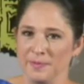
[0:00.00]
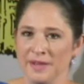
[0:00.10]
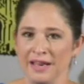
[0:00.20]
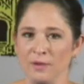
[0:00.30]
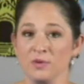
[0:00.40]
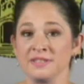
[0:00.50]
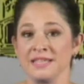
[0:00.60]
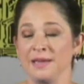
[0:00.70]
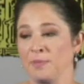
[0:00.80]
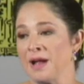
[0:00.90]
But I will
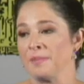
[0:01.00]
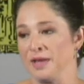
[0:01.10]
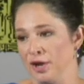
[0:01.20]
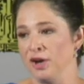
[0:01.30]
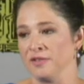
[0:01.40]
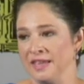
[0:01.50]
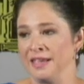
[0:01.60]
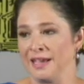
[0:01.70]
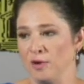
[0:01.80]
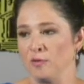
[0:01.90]
say it probably hurt that
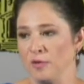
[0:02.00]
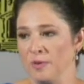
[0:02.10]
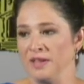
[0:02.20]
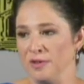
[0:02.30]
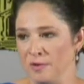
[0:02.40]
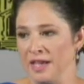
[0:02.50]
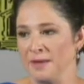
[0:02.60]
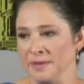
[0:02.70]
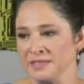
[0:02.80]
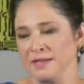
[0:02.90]
he got overridden
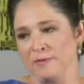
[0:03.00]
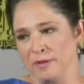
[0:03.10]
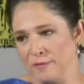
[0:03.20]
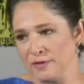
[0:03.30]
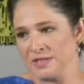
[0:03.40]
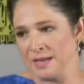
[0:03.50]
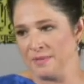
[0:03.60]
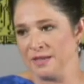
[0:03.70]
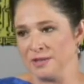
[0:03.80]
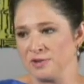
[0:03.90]
unanimously for the first time
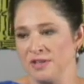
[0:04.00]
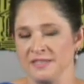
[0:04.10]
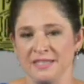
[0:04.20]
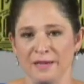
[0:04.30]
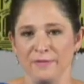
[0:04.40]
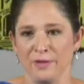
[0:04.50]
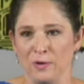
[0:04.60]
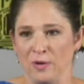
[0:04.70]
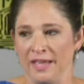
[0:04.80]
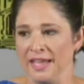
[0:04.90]
in the history of the state of
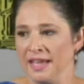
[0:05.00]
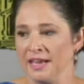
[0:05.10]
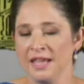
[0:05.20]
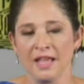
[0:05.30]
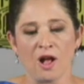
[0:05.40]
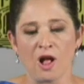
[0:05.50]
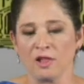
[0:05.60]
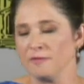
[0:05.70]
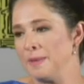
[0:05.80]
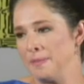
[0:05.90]
Illinois. And
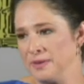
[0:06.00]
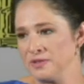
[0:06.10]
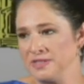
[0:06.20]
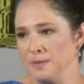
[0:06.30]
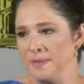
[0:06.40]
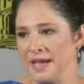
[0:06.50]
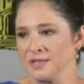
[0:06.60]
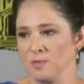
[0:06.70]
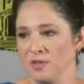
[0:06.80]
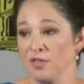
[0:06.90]
all of my bills did
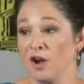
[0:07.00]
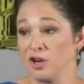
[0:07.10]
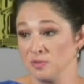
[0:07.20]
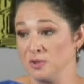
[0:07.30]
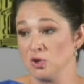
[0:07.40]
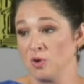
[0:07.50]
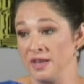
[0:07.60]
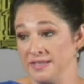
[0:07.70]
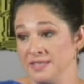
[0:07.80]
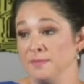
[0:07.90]
pass with large
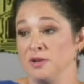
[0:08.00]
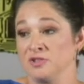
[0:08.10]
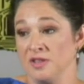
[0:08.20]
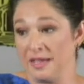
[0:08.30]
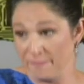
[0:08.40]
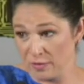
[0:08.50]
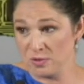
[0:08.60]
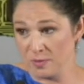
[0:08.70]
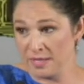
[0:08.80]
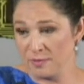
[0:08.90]
majorities similar to that
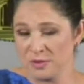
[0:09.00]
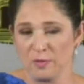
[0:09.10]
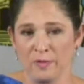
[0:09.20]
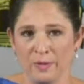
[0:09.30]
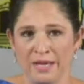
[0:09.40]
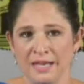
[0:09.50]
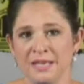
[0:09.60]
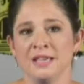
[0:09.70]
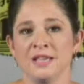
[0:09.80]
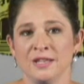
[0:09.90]
first one that was
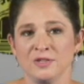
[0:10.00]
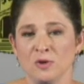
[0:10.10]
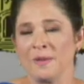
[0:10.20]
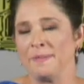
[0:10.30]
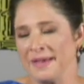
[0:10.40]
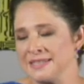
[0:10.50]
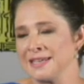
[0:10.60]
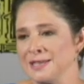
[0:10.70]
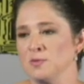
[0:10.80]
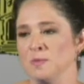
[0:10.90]
overridden. So my best
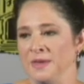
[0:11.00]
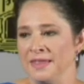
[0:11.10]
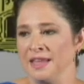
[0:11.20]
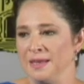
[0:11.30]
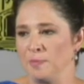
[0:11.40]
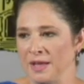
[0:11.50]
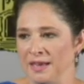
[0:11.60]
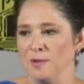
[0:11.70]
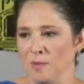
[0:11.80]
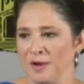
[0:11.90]
guess would be that he
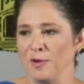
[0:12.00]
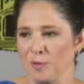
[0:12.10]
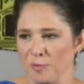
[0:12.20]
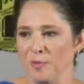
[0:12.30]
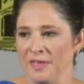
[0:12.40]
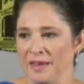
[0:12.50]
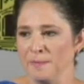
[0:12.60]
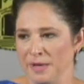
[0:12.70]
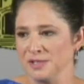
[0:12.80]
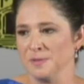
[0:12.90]
probably didn't want to go through that
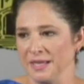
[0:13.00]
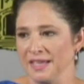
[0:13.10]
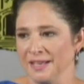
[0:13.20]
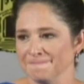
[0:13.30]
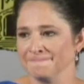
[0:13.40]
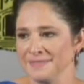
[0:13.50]
embarrassment again.